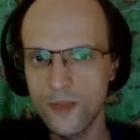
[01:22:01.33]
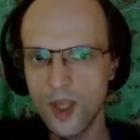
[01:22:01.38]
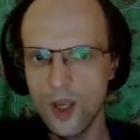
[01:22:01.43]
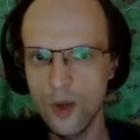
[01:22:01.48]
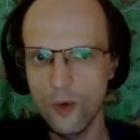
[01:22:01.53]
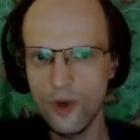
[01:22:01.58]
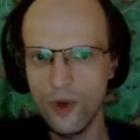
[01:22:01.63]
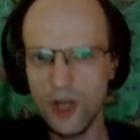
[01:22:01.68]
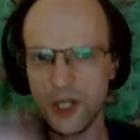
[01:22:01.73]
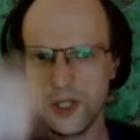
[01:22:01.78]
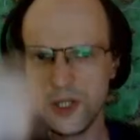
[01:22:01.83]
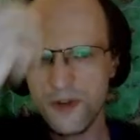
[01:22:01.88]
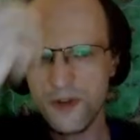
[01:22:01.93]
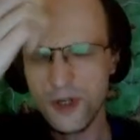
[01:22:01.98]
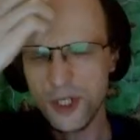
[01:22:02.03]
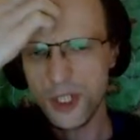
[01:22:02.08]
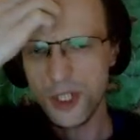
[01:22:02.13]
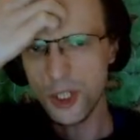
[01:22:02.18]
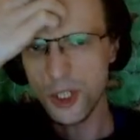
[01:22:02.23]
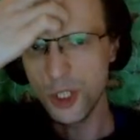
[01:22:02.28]
Well, actually,
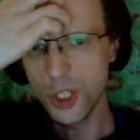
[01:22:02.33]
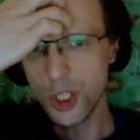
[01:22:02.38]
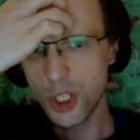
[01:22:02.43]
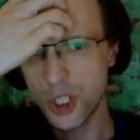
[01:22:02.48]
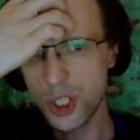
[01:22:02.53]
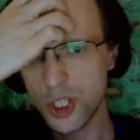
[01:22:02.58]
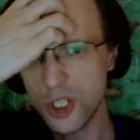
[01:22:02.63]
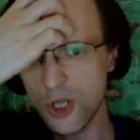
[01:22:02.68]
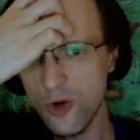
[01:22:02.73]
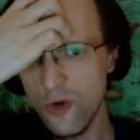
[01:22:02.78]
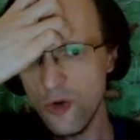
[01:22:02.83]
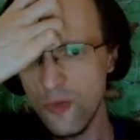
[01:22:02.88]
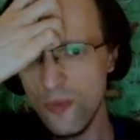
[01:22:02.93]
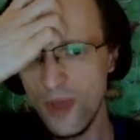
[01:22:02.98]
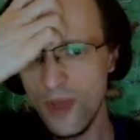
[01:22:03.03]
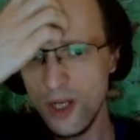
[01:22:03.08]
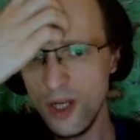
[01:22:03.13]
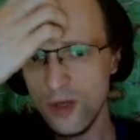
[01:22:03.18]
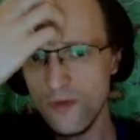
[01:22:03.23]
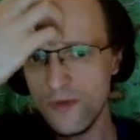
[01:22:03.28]
there's still so
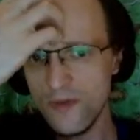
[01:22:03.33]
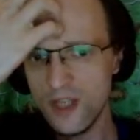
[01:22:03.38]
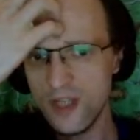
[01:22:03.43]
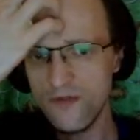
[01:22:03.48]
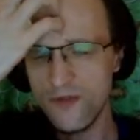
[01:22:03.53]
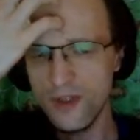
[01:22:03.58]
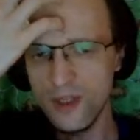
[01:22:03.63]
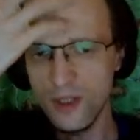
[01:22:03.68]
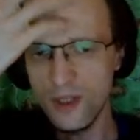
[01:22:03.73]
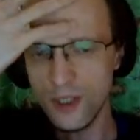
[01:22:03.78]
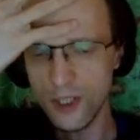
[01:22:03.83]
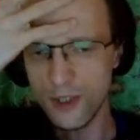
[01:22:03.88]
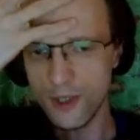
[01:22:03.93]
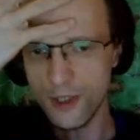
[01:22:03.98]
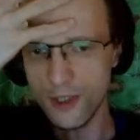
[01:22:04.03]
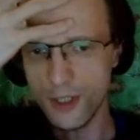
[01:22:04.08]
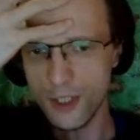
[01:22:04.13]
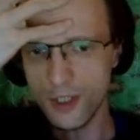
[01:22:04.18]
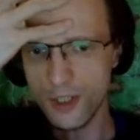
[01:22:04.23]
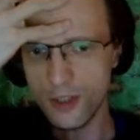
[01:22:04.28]
many of these vanillas.
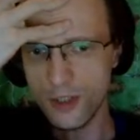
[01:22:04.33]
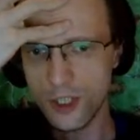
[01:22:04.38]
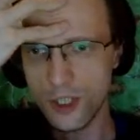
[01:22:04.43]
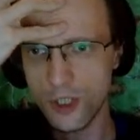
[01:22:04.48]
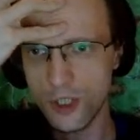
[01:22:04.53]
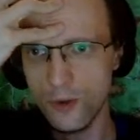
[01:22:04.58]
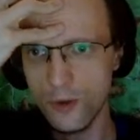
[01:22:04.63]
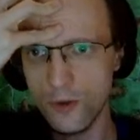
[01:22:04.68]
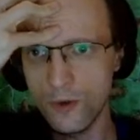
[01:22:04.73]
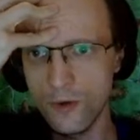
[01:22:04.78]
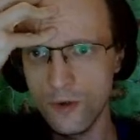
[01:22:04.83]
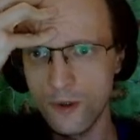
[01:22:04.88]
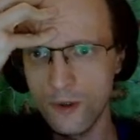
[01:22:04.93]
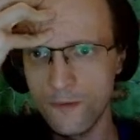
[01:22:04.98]
There's still 2.